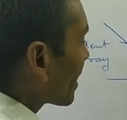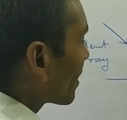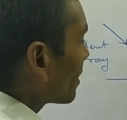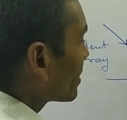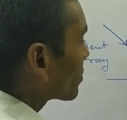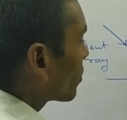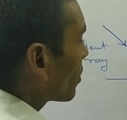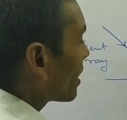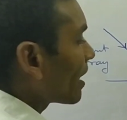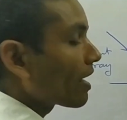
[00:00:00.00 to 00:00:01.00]
angle is
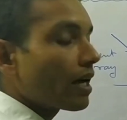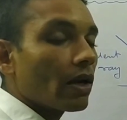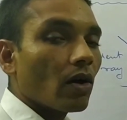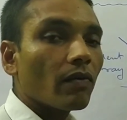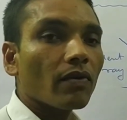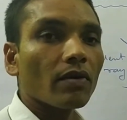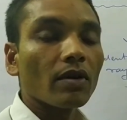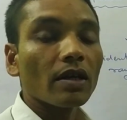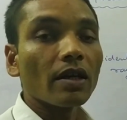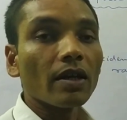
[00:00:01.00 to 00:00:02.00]
called angle of
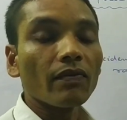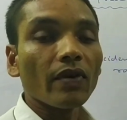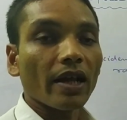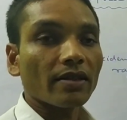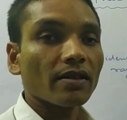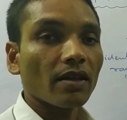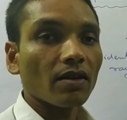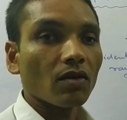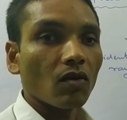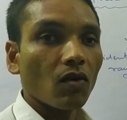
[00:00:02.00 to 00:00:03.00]
refraction.
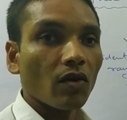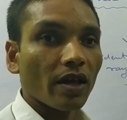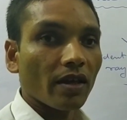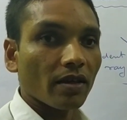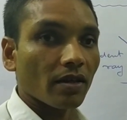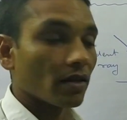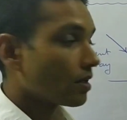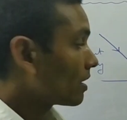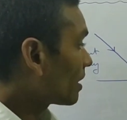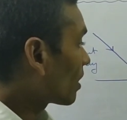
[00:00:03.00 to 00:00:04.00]
Okay.
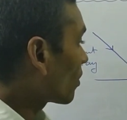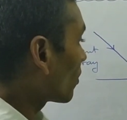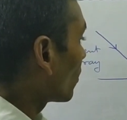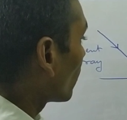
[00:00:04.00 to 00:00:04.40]
Now